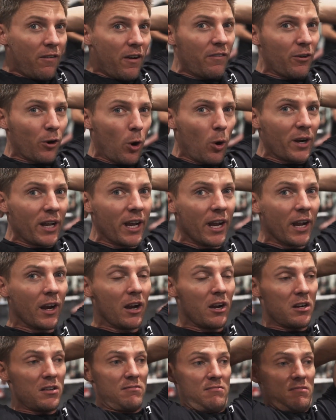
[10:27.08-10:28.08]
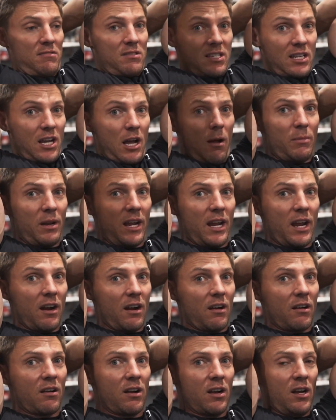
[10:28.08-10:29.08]
if you're going here to come to
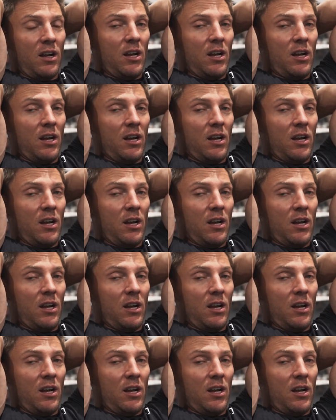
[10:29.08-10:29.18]
here.